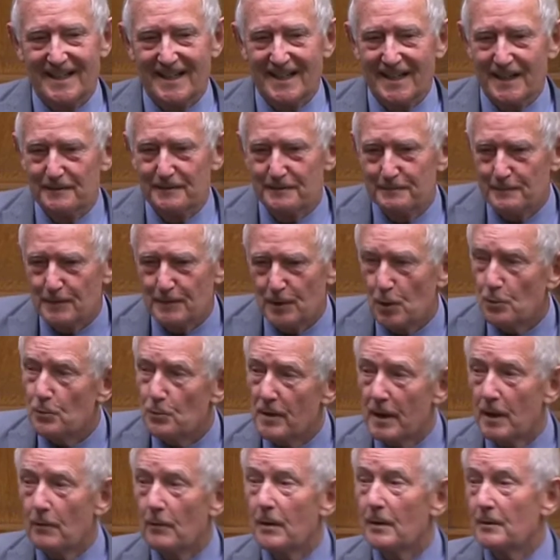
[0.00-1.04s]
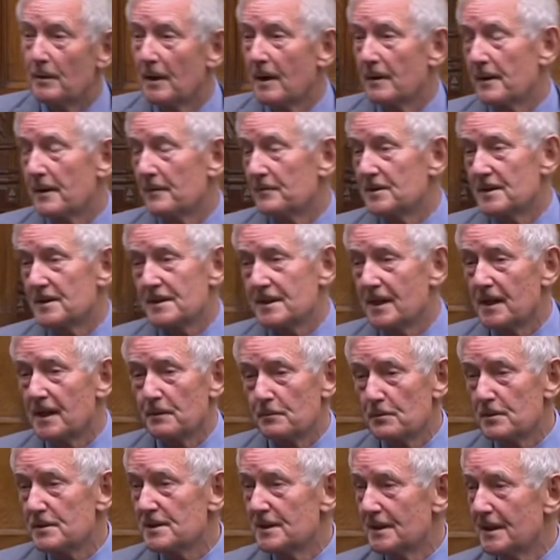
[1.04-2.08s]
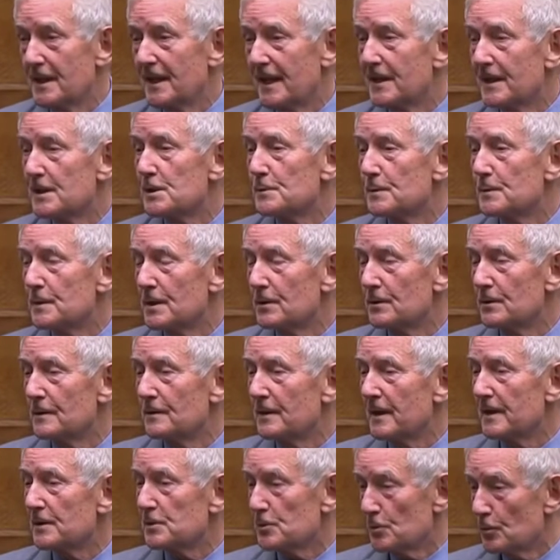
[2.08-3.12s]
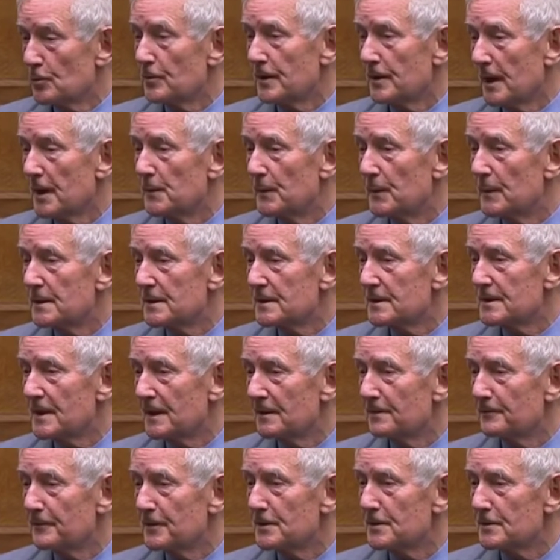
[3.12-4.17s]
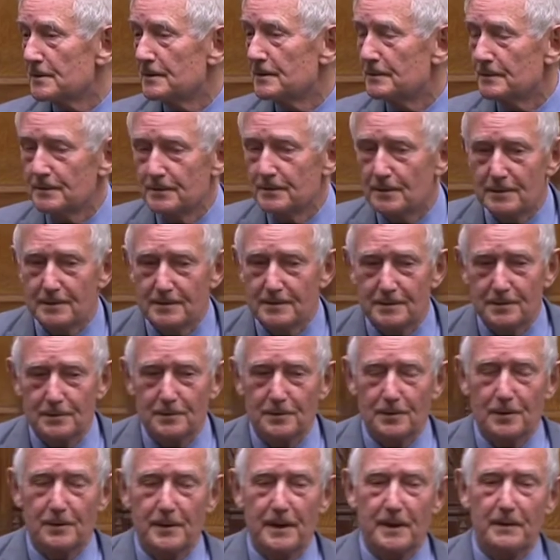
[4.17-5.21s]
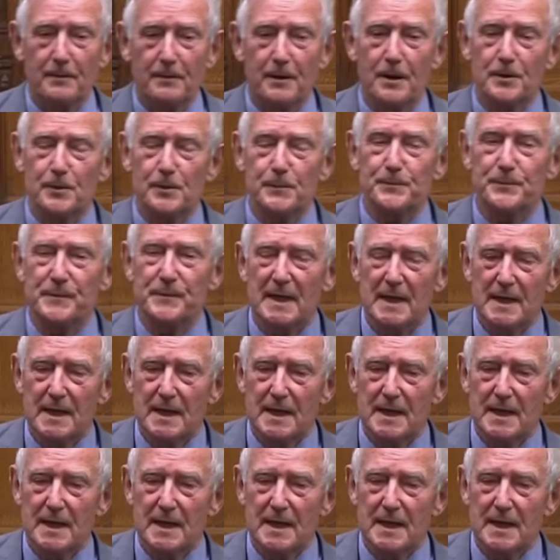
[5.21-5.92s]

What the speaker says: Although I have to say it was in the next door neighbour's television, not our own.